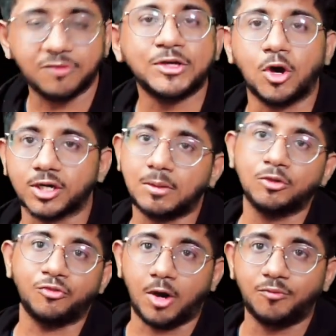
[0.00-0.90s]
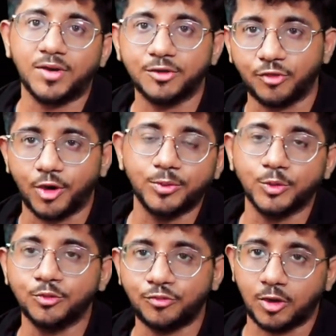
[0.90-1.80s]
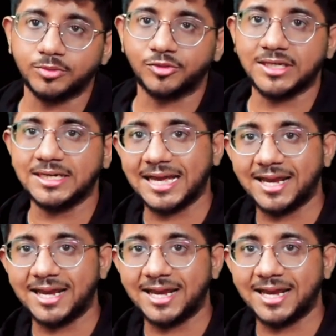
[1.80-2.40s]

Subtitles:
we talked about form 1, form 2, form 3,